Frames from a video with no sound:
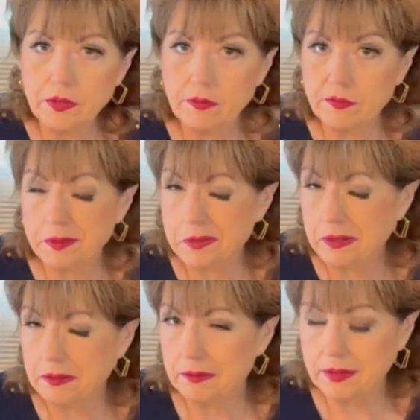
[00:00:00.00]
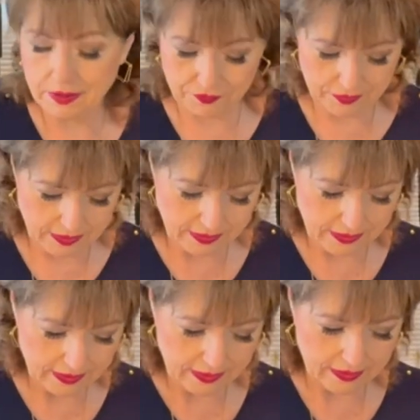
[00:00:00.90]
to do something a little different,
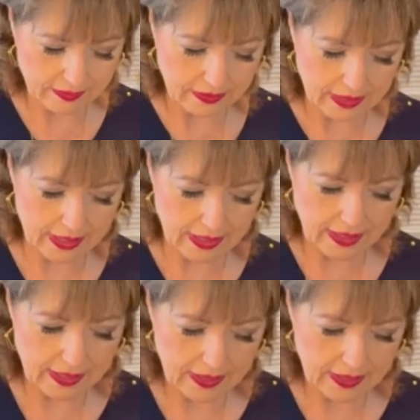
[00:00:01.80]
okay?